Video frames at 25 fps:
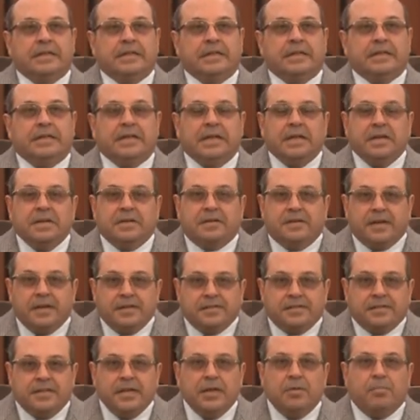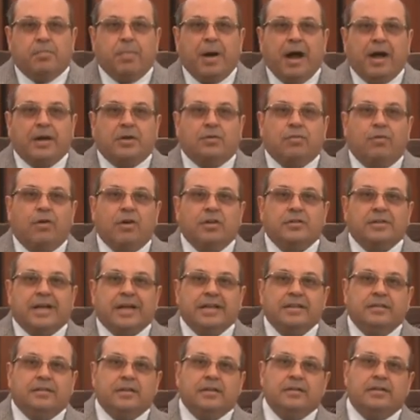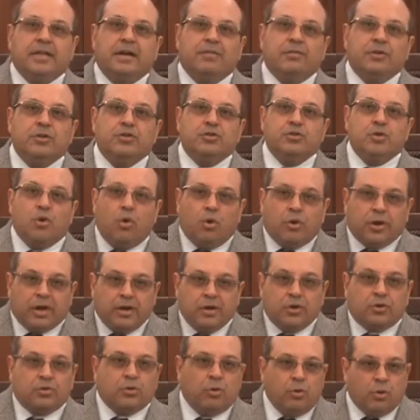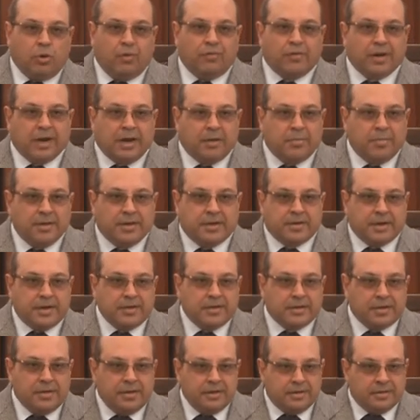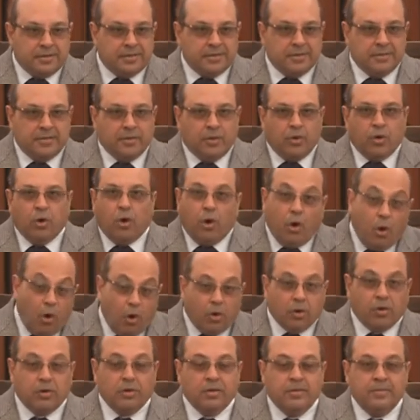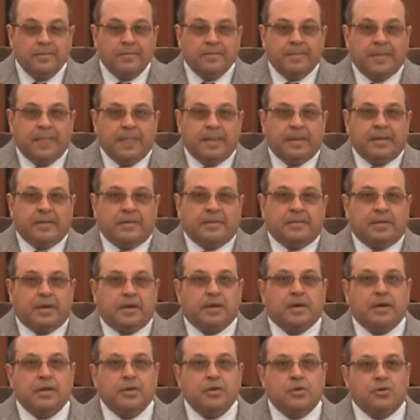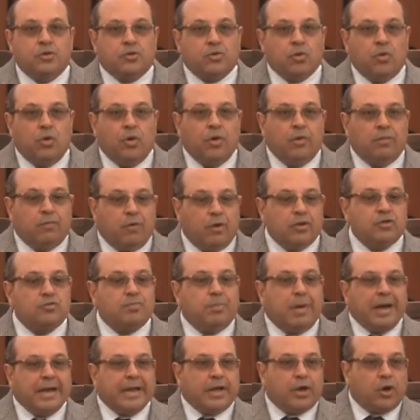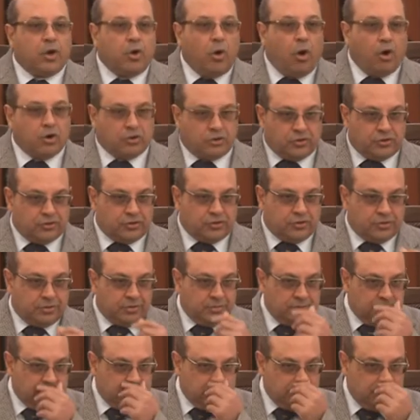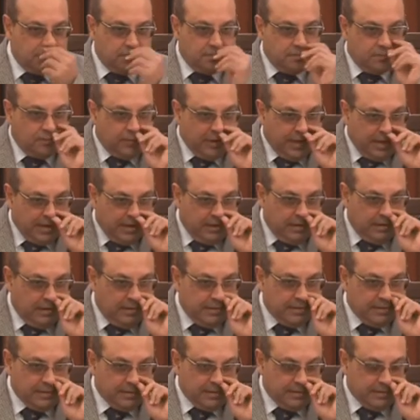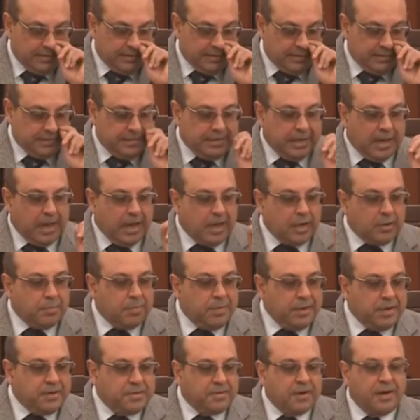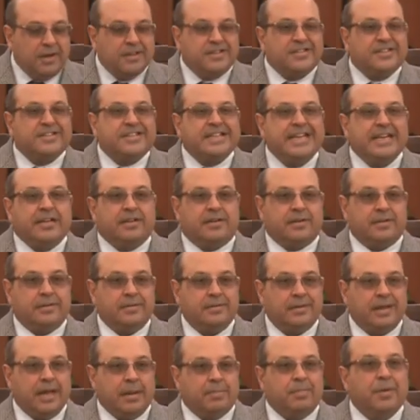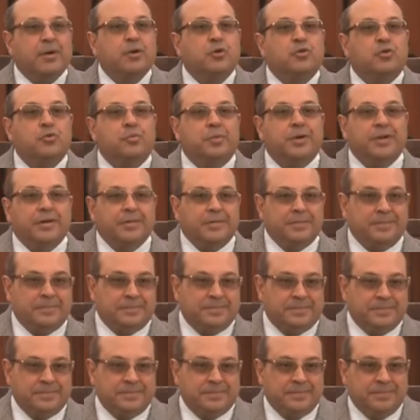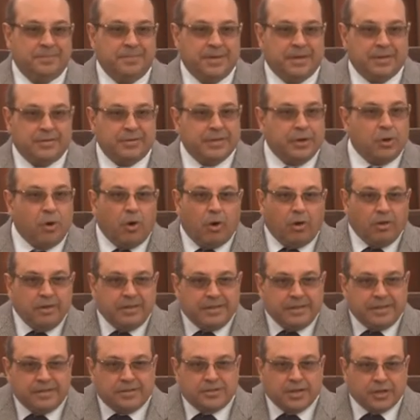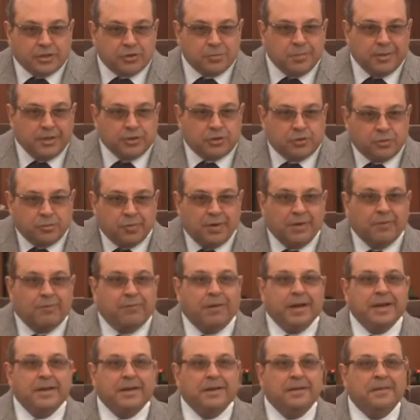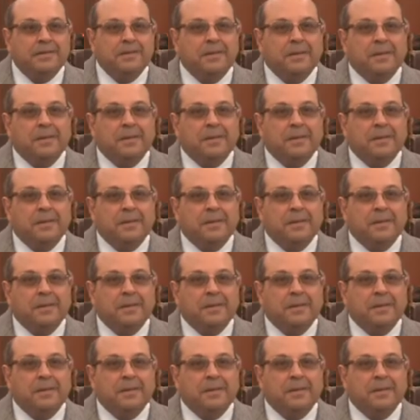the interesting part was either there was no control over arbitration, or the control was by courts where the arbitral seat happened to be. Because in all these judgments you will find